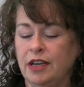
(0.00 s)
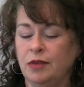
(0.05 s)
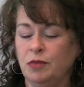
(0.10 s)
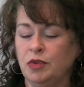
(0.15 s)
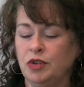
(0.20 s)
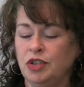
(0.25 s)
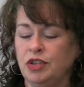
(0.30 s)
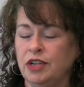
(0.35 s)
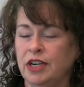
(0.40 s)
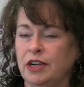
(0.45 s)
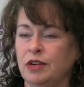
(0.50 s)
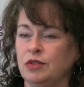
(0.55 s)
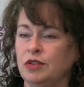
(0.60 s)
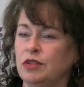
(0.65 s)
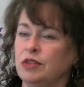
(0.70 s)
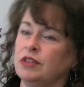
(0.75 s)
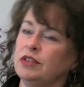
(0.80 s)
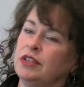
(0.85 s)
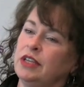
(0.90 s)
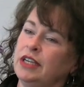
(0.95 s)
what your house
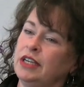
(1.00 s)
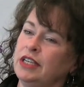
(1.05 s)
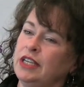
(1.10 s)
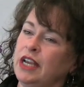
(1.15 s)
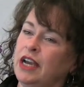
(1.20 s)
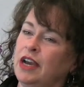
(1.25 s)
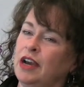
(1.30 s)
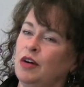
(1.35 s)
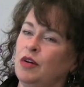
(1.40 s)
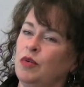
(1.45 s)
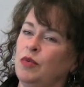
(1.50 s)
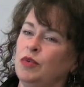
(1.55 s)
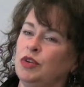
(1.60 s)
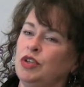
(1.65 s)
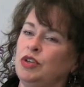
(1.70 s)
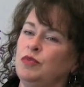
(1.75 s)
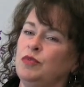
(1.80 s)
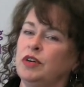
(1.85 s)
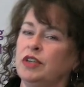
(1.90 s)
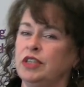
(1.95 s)
looks like now,
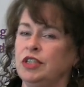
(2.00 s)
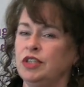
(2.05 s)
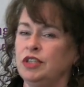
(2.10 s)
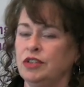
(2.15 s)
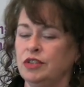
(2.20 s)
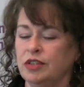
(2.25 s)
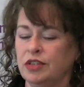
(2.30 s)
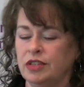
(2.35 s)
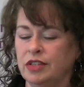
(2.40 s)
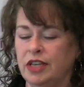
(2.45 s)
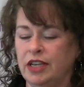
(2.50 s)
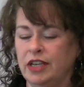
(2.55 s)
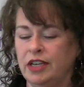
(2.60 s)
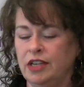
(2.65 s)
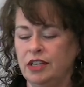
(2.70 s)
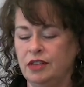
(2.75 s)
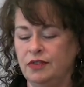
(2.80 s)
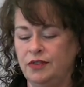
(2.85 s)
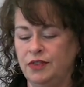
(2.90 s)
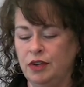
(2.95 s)
what you want it to look like
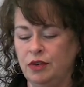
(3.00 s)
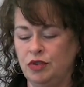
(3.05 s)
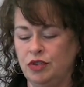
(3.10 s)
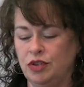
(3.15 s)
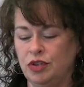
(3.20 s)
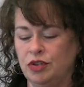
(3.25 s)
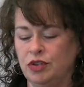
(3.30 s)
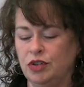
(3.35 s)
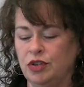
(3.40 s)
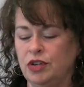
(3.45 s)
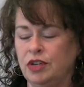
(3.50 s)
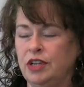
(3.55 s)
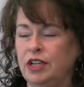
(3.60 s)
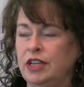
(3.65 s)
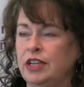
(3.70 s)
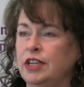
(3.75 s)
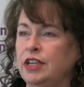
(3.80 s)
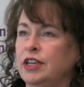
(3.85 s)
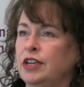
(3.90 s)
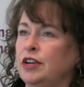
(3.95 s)
in the future,
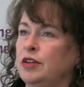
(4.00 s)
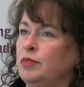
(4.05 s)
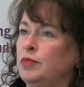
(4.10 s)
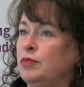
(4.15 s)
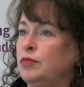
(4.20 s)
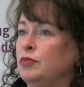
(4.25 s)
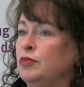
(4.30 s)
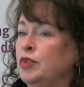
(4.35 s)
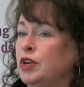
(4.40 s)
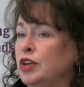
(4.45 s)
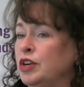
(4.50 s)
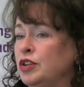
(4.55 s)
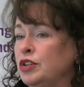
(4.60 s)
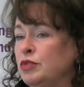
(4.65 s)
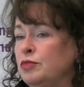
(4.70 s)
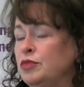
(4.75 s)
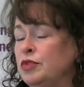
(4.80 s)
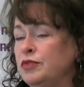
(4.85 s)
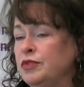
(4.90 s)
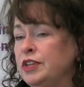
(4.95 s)
where are
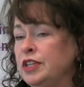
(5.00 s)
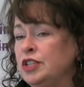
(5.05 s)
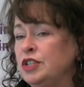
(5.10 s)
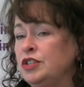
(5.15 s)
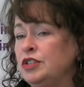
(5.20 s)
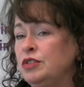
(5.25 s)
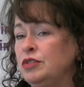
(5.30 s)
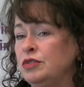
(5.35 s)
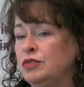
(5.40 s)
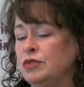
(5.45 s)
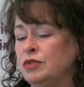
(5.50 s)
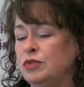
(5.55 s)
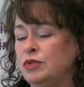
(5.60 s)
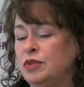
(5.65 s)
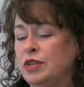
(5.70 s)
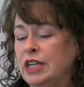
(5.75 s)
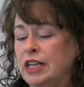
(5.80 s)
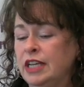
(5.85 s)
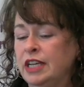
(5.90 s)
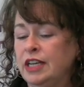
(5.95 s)
you moving to.
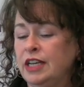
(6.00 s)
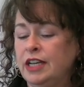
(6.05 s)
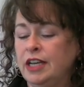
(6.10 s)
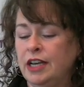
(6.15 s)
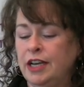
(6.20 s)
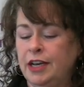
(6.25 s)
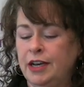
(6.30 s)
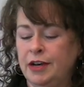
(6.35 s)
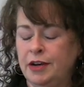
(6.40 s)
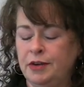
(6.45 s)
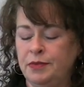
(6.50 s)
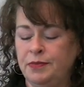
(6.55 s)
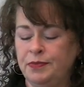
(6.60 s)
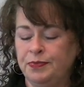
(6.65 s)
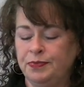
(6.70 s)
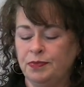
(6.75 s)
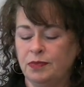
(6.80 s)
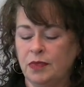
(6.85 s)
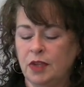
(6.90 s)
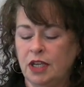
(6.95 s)

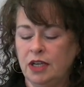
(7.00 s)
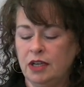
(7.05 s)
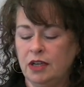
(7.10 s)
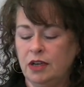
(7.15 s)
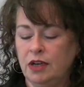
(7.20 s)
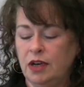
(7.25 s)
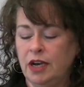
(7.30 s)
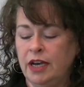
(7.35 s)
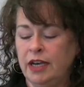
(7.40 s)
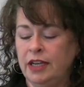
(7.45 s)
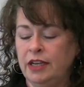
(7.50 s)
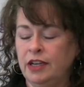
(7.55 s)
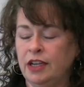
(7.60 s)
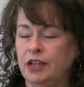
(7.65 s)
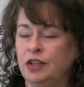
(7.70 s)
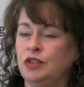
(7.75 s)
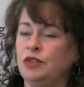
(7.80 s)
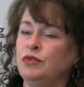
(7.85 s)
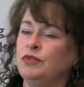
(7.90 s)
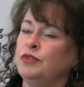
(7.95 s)

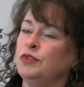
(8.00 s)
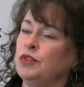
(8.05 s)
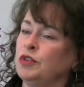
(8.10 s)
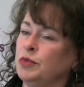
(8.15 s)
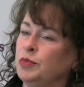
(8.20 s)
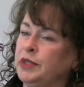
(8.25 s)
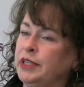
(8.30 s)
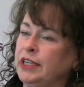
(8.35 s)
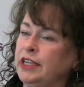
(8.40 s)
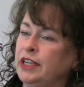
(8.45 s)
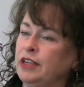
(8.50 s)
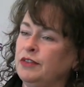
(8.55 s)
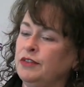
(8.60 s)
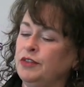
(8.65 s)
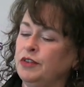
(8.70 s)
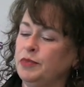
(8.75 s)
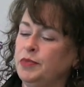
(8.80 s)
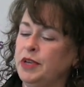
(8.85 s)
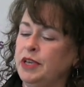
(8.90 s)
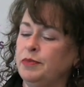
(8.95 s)
I do floor planning
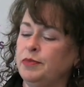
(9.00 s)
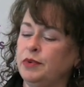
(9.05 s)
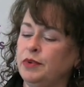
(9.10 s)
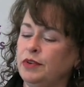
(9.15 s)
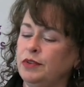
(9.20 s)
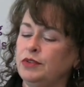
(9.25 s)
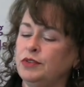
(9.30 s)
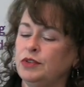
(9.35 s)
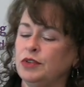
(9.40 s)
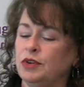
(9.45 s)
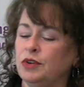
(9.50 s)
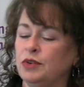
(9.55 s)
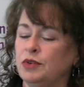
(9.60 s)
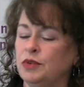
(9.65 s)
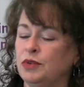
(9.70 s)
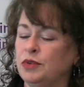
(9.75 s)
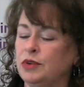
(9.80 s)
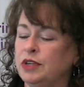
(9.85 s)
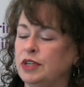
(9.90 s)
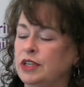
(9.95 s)
for people,
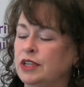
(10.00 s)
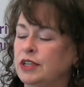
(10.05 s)
so